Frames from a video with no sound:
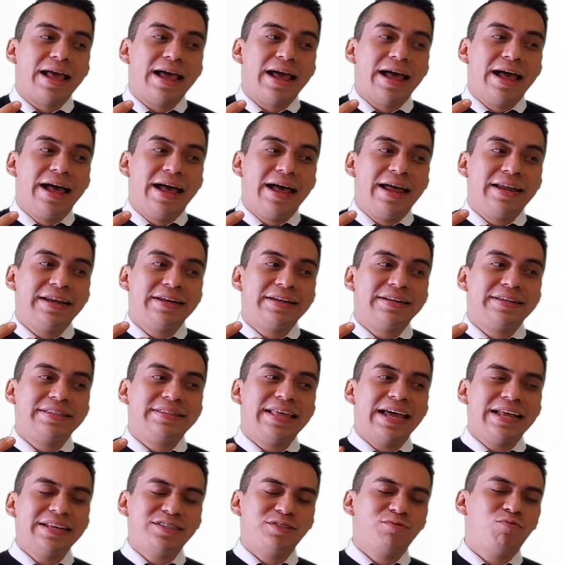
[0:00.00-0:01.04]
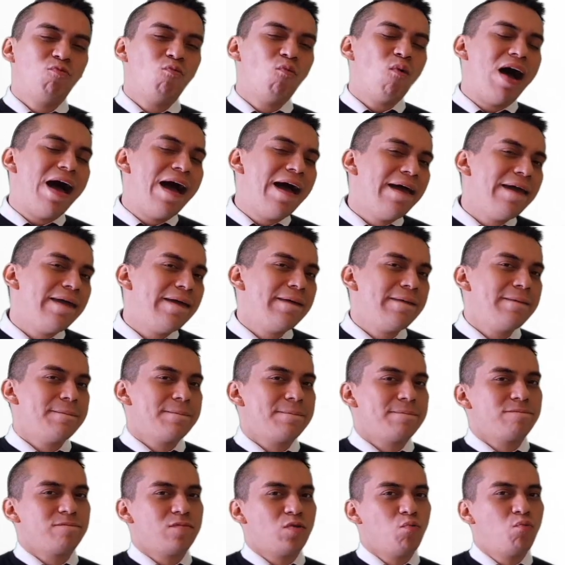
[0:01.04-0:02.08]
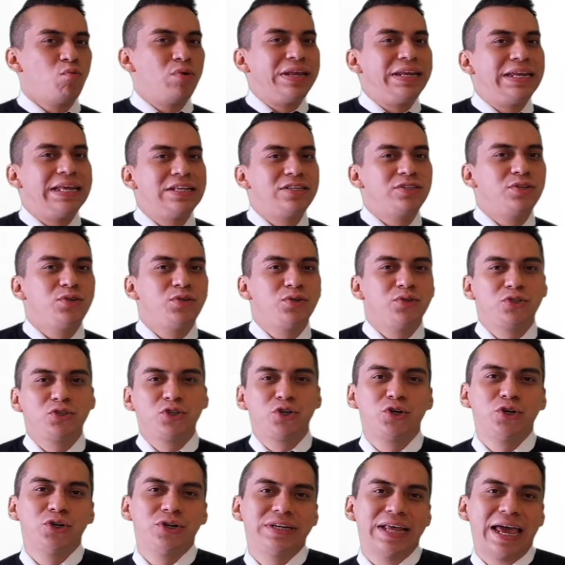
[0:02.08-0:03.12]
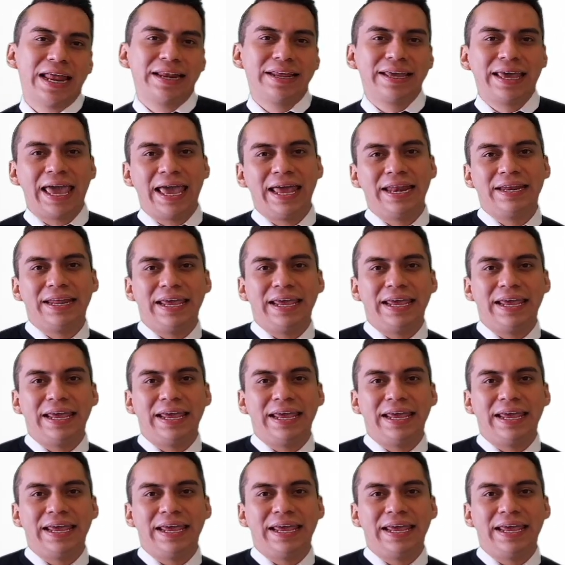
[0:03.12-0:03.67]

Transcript: And that's why we need to use could and can